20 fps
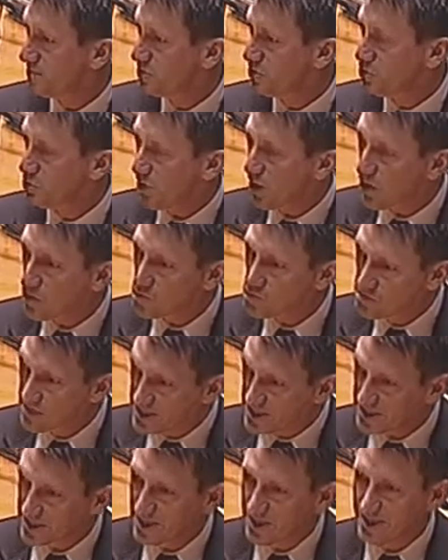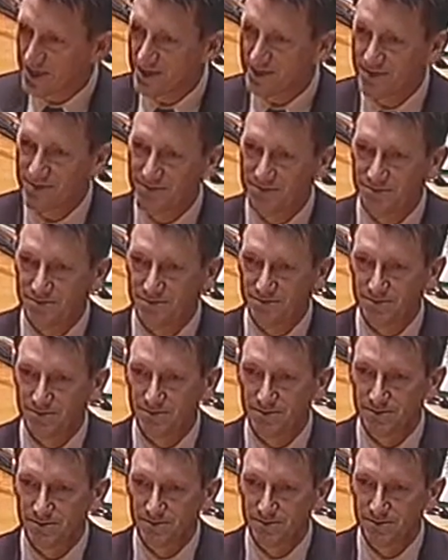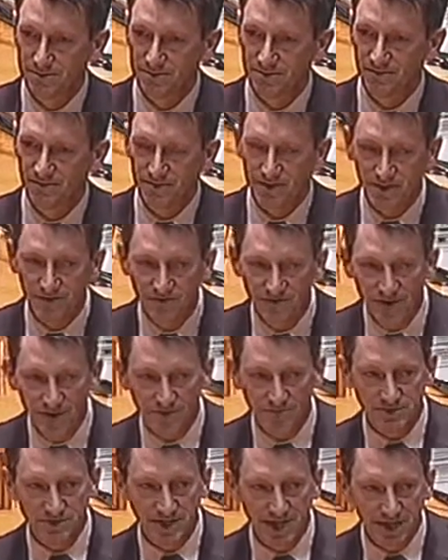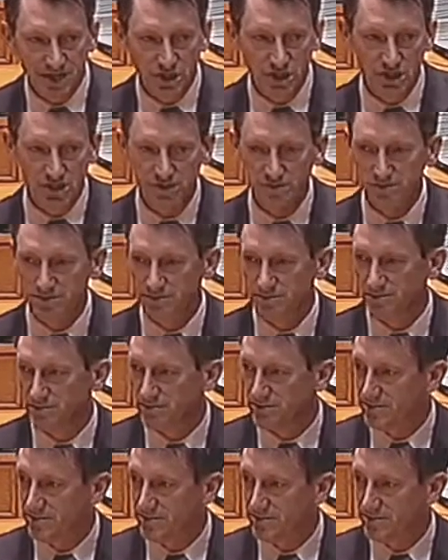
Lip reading: You are risking the very foundation